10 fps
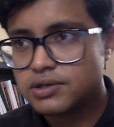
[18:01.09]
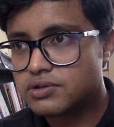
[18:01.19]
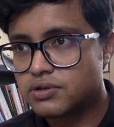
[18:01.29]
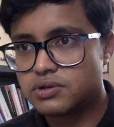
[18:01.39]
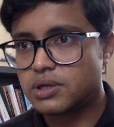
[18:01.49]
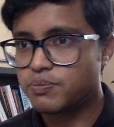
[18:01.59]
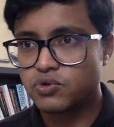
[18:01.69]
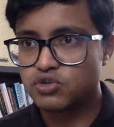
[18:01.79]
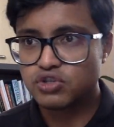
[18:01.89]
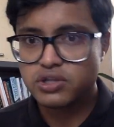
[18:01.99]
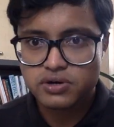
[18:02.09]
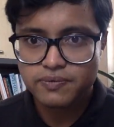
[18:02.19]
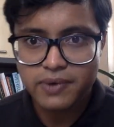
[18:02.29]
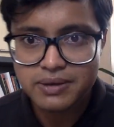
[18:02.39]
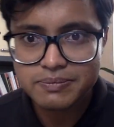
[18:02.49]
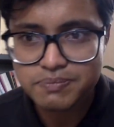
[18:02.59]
So suppose there are 5